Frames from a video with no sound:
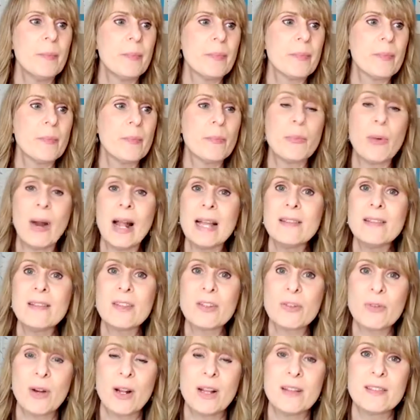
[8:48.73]
Brides
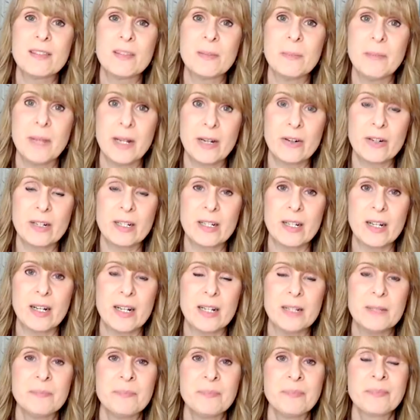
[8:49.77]
Across
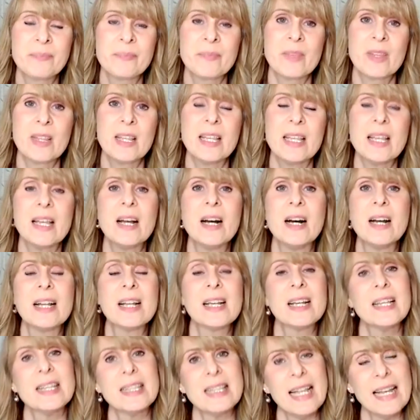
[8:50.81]
America
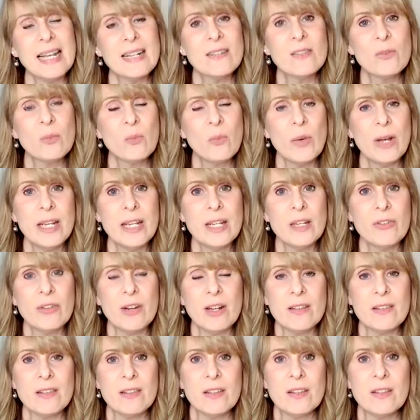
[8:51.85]
collects wedding
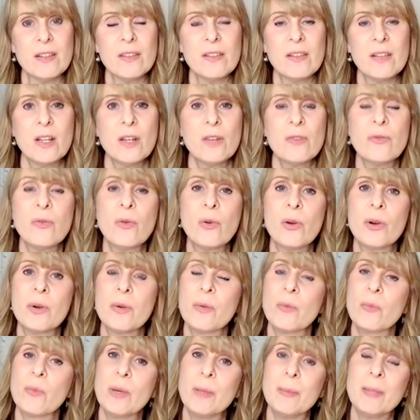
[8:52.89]
dresses for
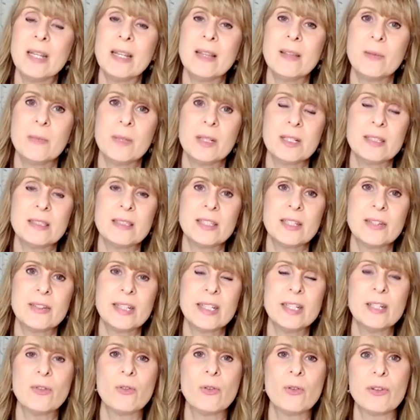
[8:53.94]
women in the
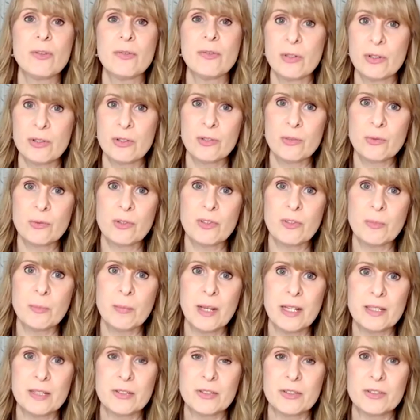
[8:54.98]
military or first
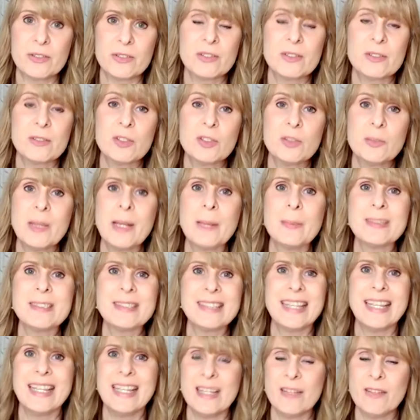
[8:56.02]
responders to be able to
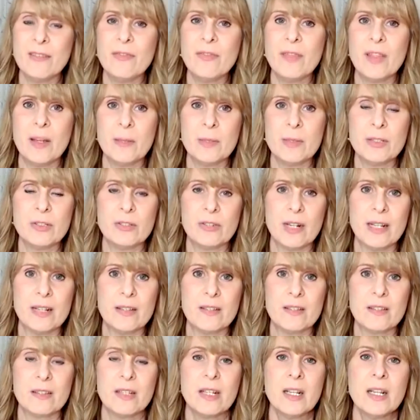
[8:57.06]
give them a
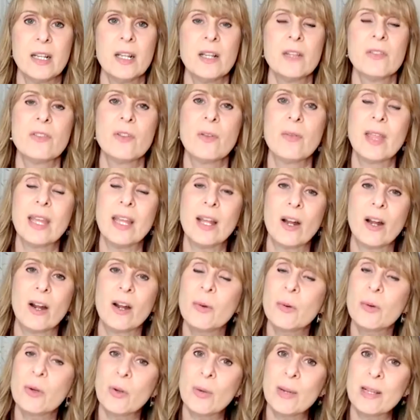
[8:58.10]
dress. So they are
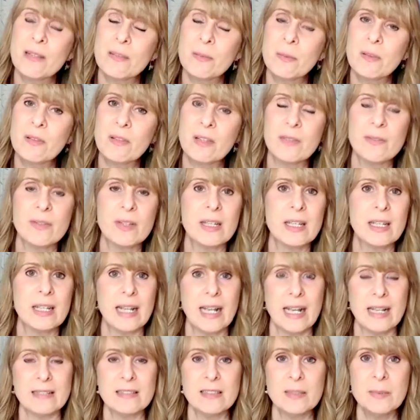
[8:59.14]
quite specific. It
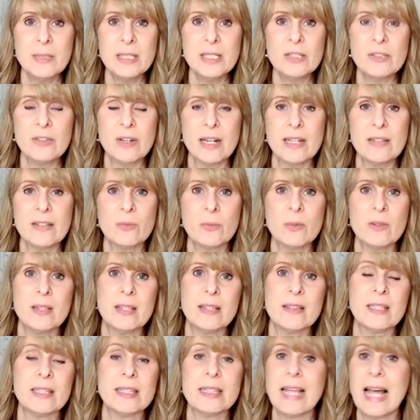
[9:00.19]
has to be a dress
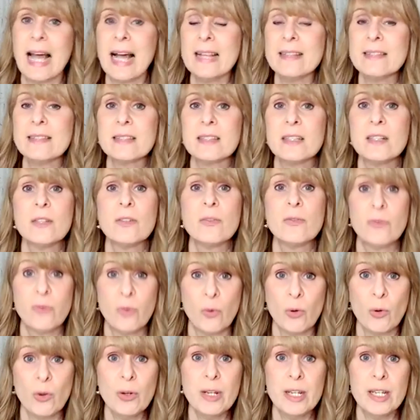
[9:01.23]
within the last
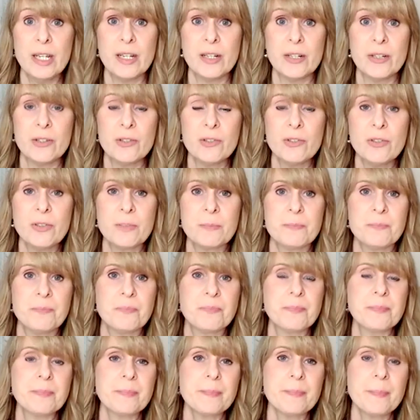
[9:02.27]
4 years,
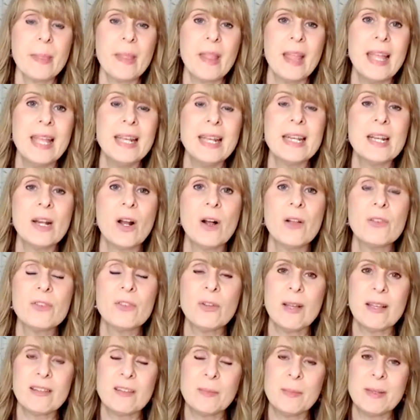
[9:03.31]
and it also has to be a